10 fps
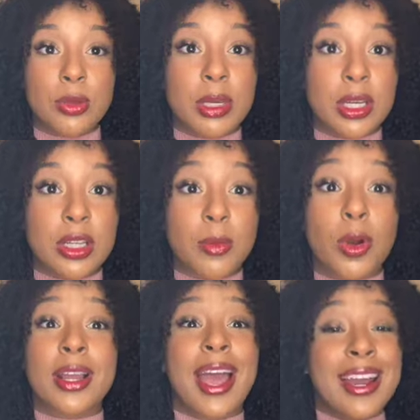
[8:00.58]
gonna be good in the
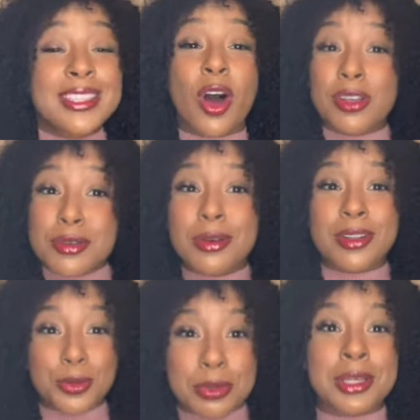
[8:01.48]
morning. And it's also gonna
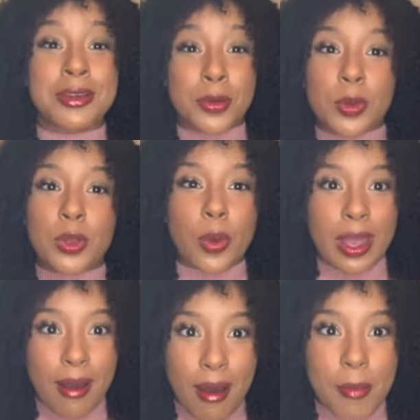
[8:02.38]
look really good when you
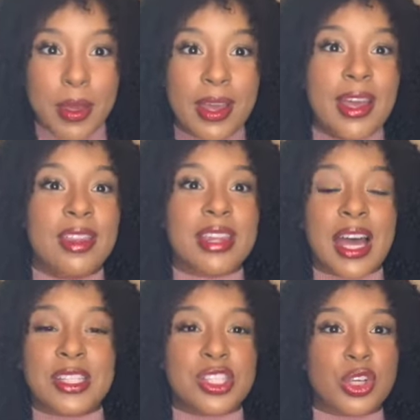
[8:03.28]
wake up.
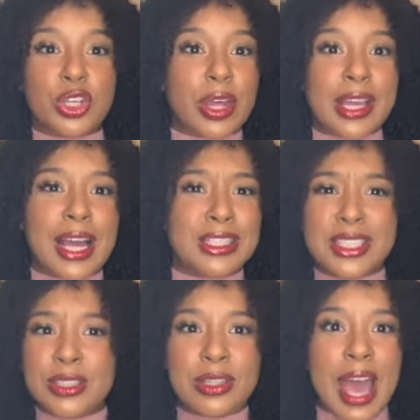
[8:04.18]
That's like, I
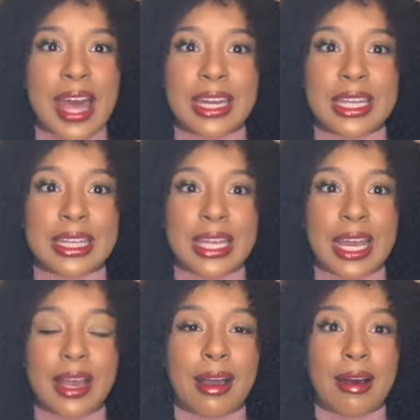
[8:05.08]
didn't add
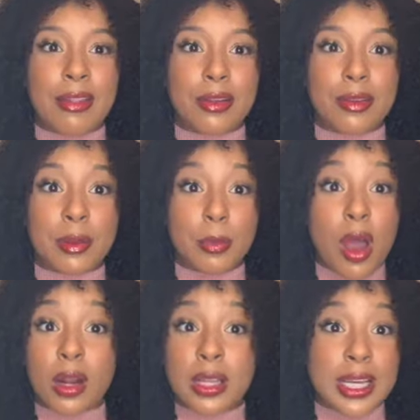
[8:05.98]
anything other than
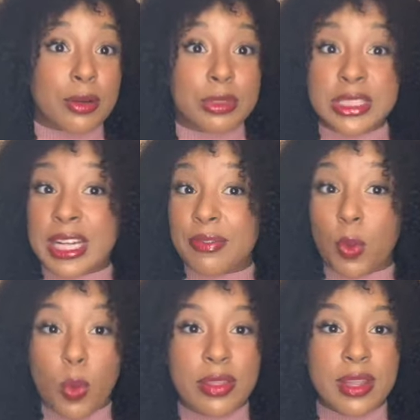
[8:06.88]
product. Like, I really didn't have to
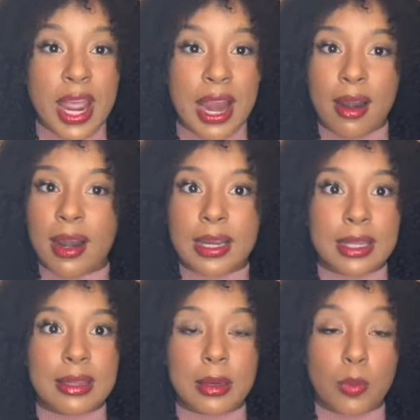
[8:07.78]
wet the hair,
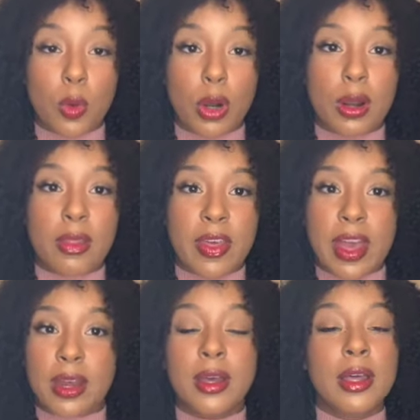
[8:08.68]
anything more
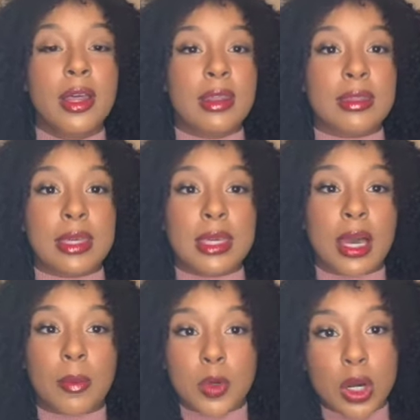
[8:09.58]
than the
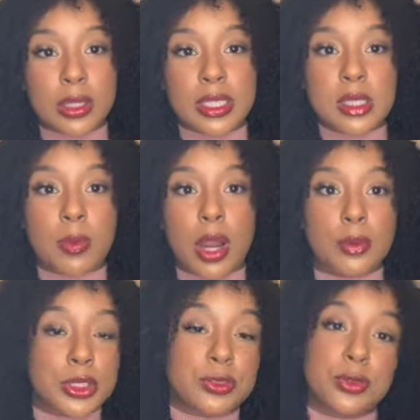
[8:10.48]
curling spray,
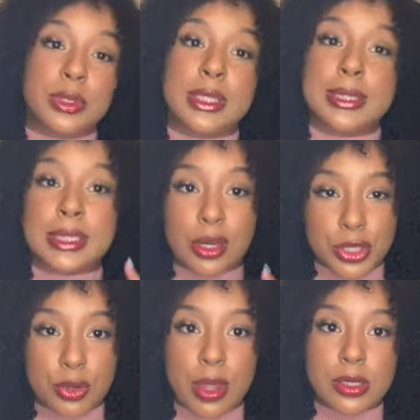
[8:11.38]
which is Fruit Teas, and I'll
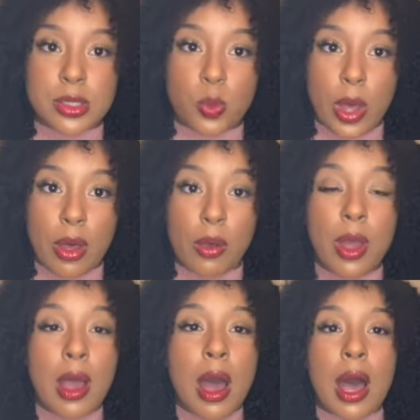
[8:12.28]
show that as well.
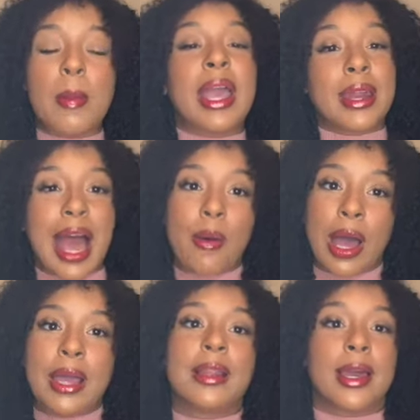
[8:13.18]
And how
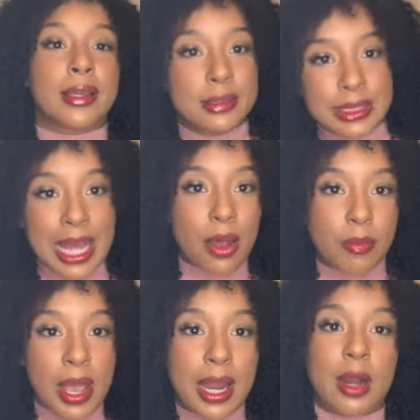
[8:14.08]
I like styled
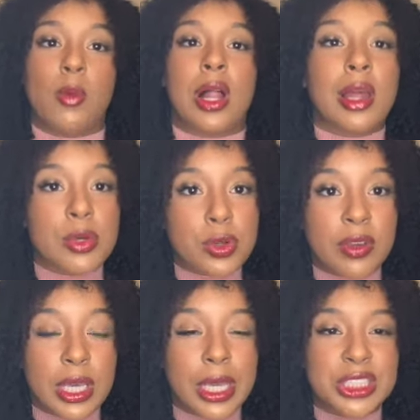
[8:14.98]
my hair while I was on
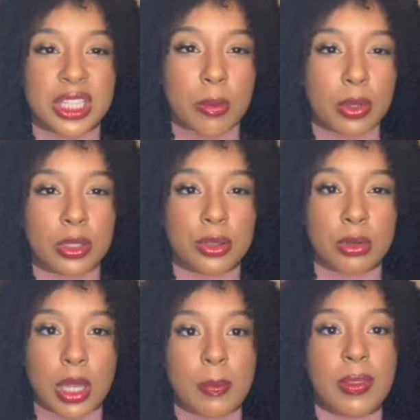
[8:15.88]
vacation. I'll put a little
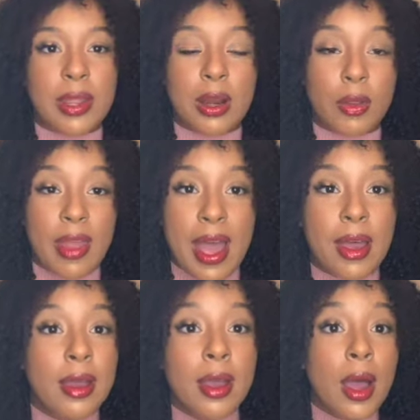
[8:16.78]
clip in there on
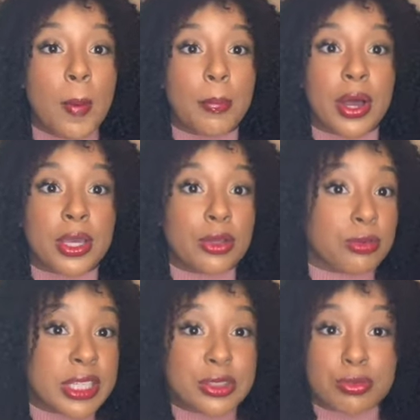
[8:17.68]
that. But
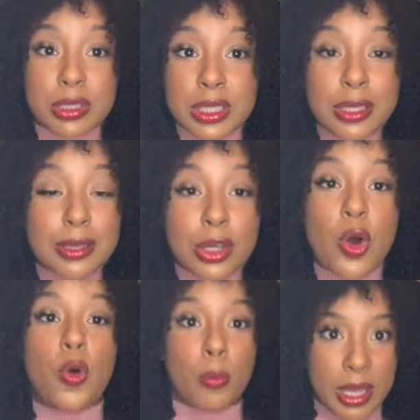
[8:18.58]
it's really
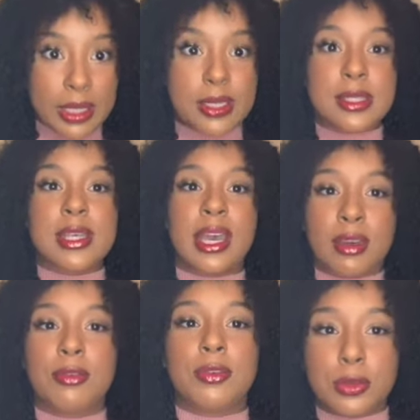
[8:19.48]
low maintenance
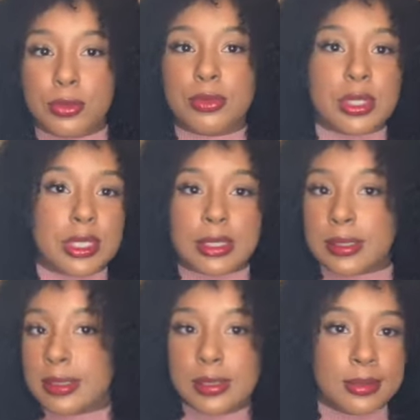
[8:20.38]
if you
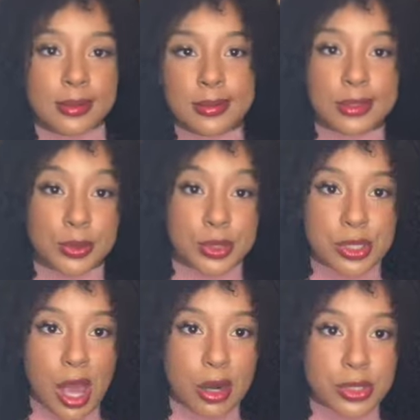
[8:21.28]
just do what you
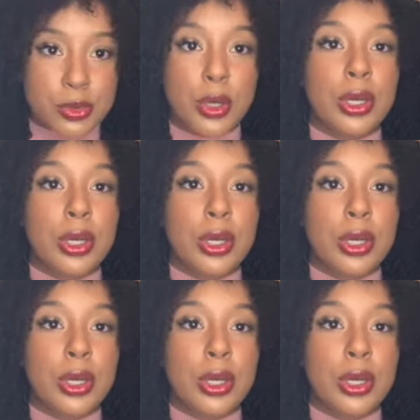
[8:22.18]
gotta do.